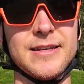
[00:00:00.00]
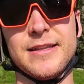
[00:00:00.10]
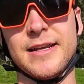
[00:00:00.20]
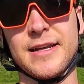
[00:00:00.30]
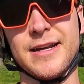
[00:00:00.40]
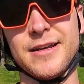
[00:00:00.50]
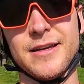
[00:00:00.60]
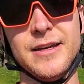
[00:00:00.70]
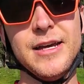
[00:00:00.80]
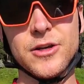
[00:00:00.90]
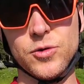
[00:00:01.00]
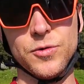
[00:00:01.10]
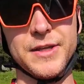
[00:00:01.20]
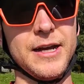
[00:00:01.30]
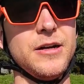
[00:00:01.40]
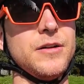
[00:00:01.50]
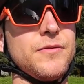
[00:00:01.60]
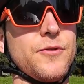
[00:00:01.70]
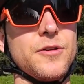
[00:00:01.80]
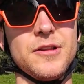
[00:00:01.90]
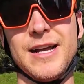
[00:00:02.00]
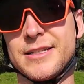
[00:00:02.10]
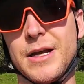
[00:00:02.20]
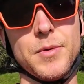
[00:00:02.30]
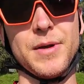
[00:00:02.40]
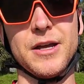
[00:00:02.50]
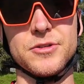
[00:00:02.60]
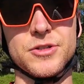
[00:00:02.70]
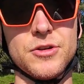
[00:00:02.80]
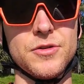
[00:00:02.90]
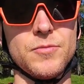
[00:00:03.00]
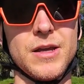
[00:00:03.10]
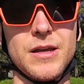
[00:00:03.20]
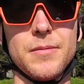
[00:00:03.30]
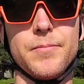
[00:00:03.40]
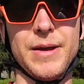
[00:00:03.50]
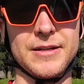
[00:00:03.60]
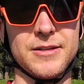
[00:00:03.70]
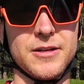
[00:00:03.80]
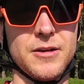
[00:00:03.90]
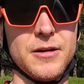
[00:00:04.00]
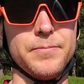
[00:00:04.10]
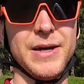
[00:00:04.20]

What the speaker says: and then kind of cool down for the last couple miles or so on the way back to the car.